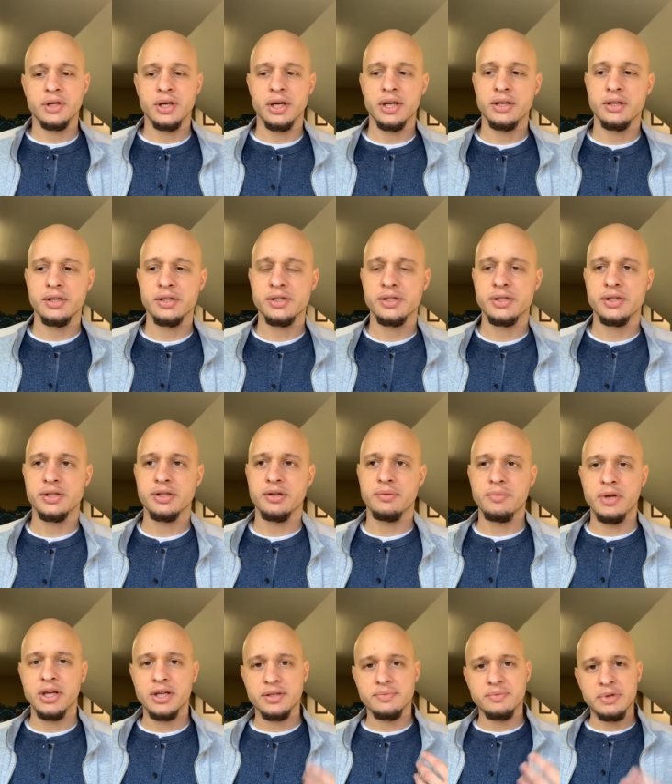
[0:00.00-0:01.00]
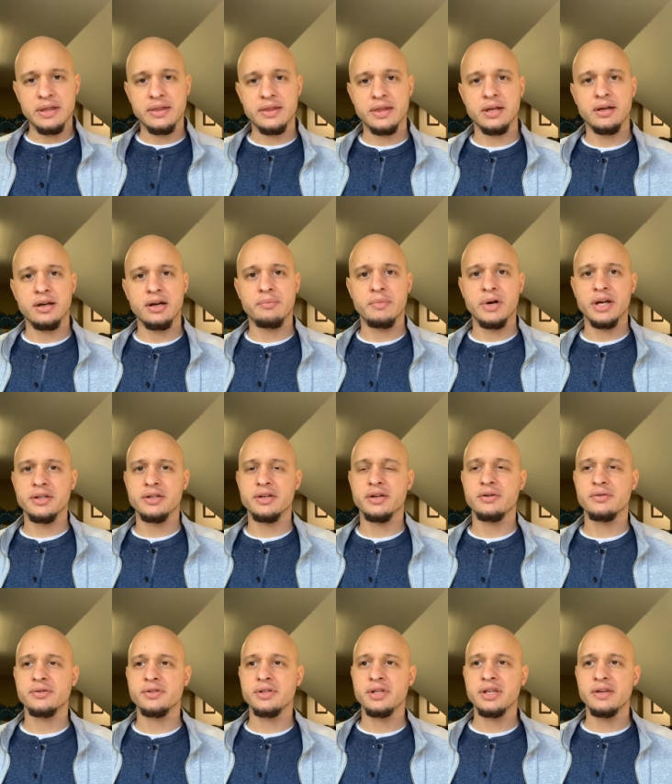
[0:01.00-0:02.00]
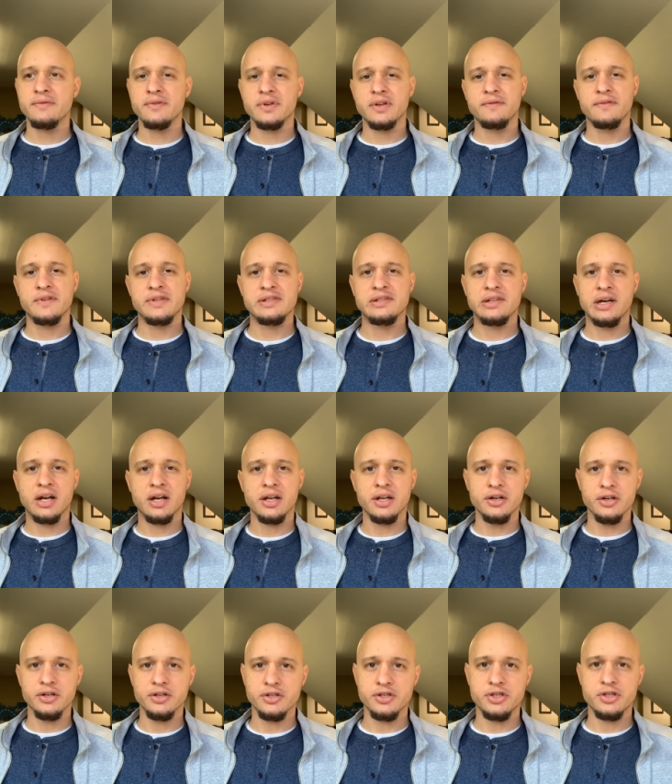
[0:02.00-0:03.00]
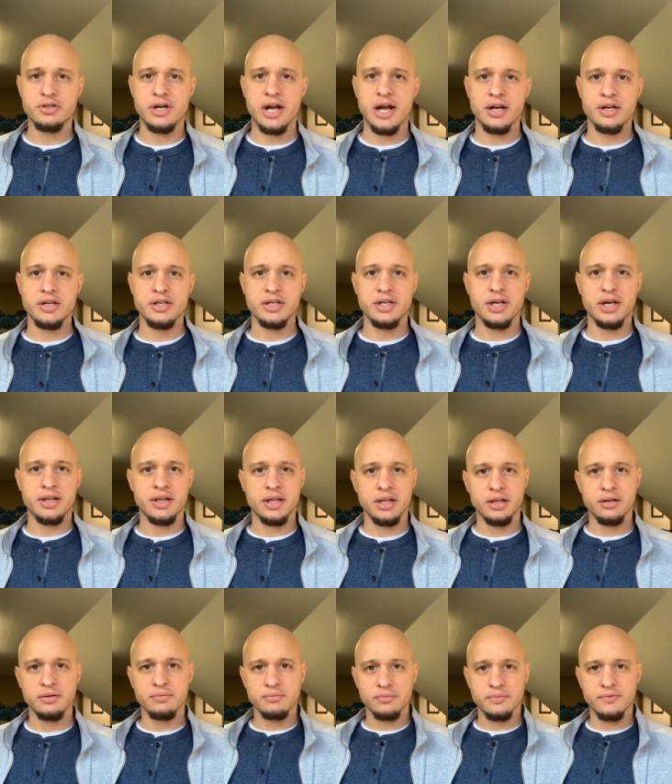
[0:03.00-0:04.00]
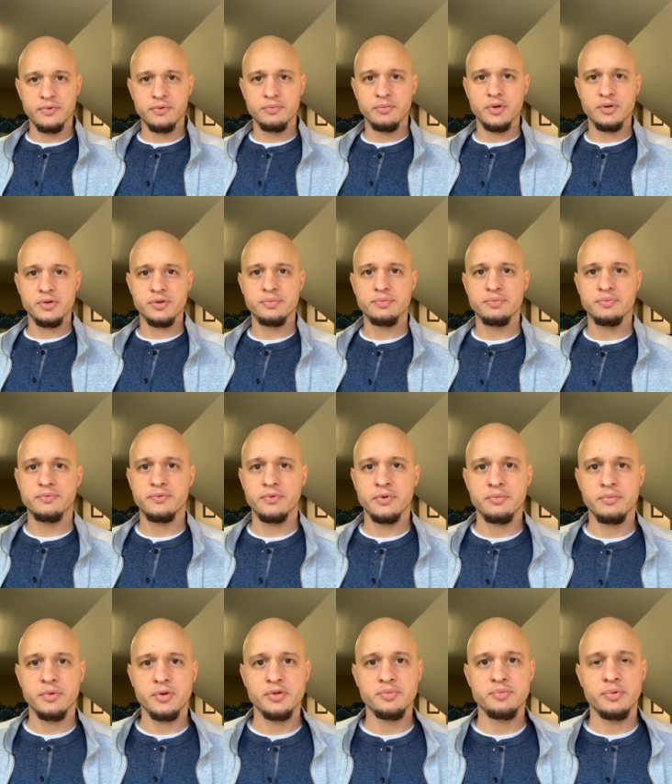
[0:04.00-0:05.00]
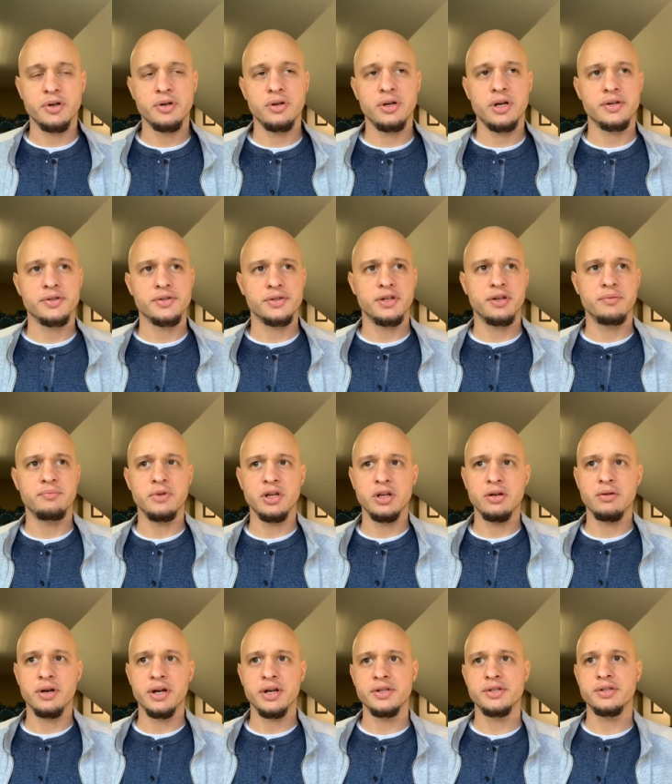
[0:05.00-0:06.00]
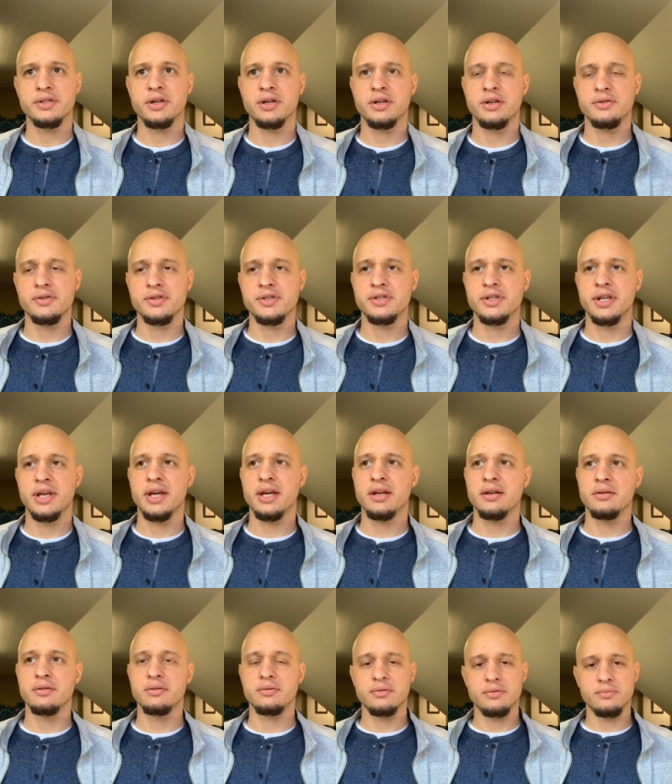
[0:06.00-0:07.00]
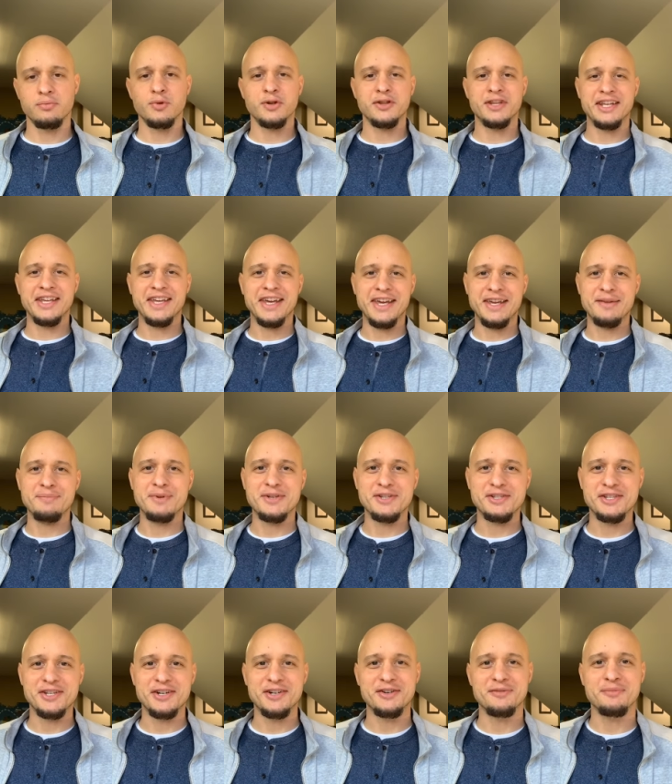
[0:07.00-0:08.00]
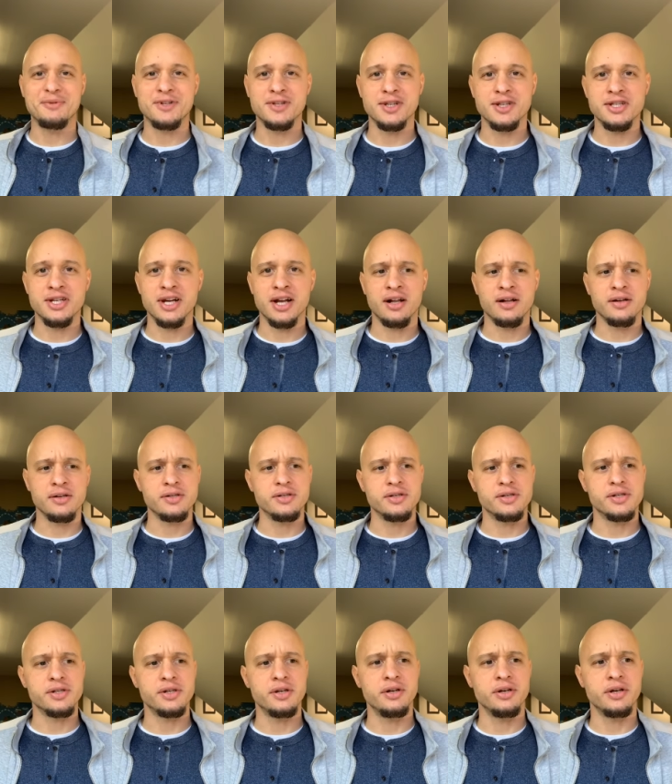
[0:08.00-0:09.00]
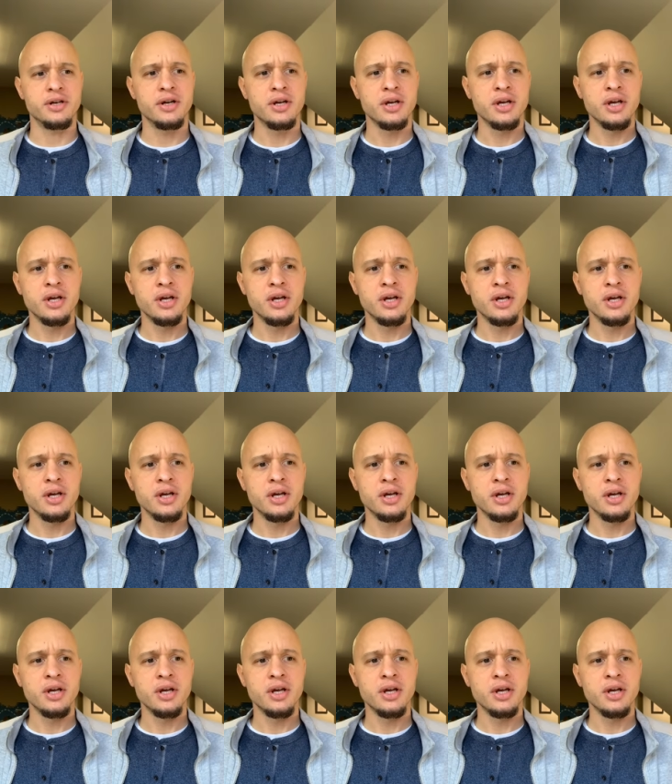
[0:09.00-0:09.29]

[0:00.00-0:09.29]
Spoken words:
like this, because it makes me think on my toes. And even if it's not a good strategy, I think for the most part, you guys give me grace to understand what the game is here, what the challenge is here.